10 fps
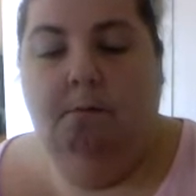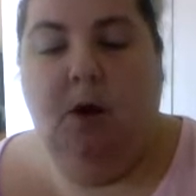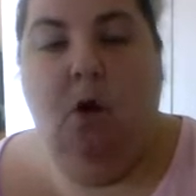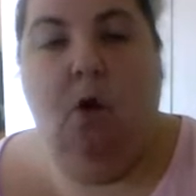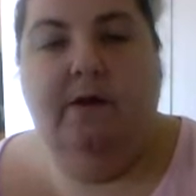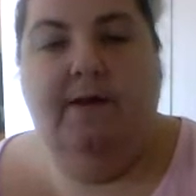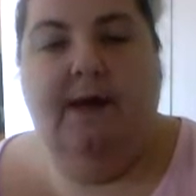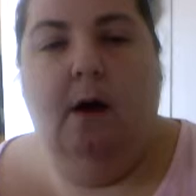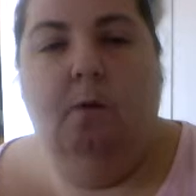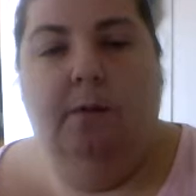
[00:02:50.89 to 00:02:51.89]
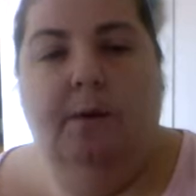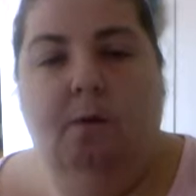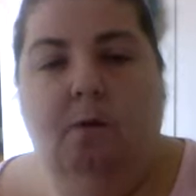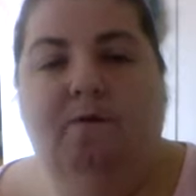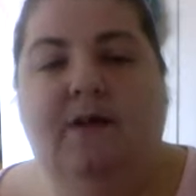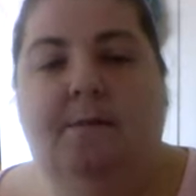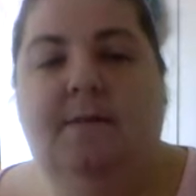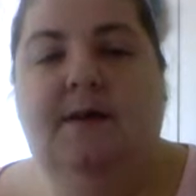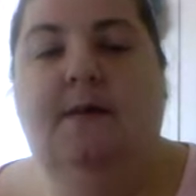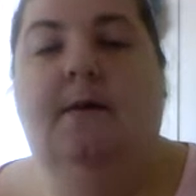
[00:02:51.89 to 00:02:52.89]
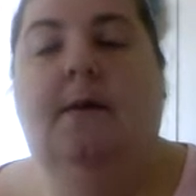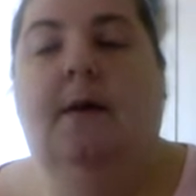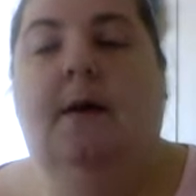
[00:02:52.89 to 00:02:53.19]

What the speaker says: because it's that wee bit more flimsy.